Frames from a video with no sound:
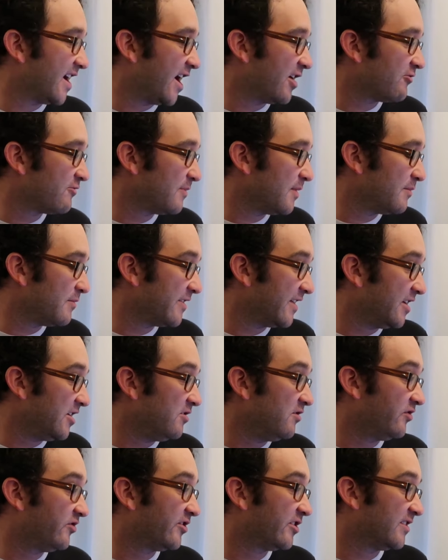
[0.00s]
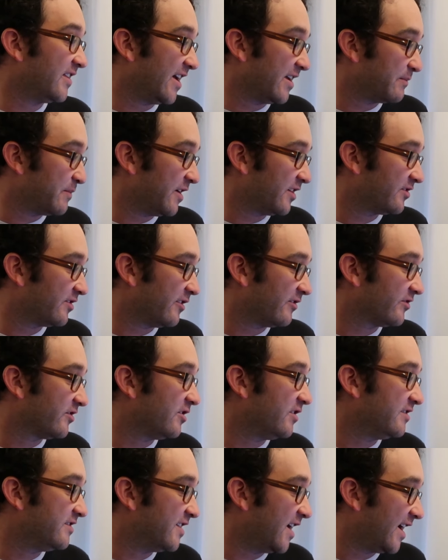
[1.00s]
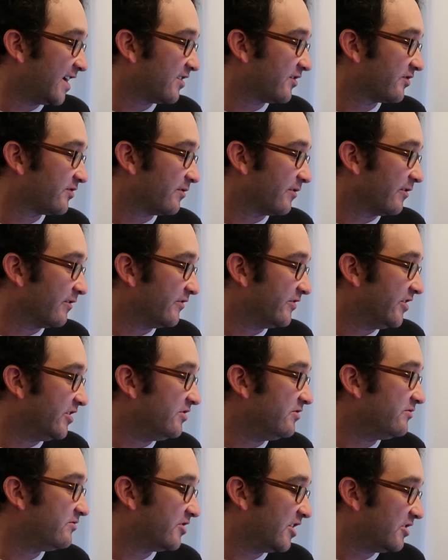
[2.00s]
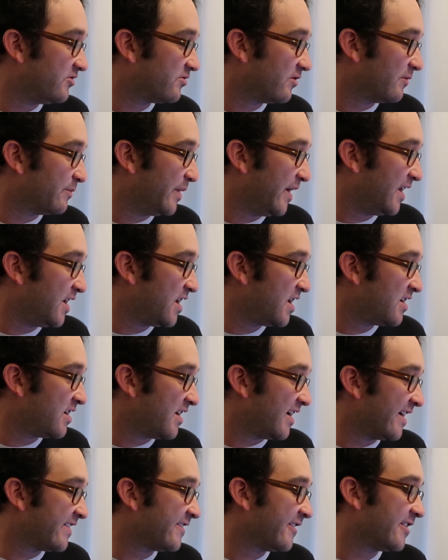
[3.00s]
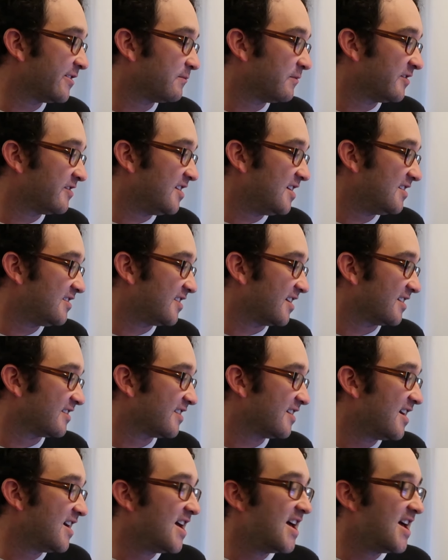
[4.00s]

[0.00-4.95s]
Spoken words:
I remember that you used to like Pixar's Good Dinosaur. Did you change your opinion? I thought it was decent.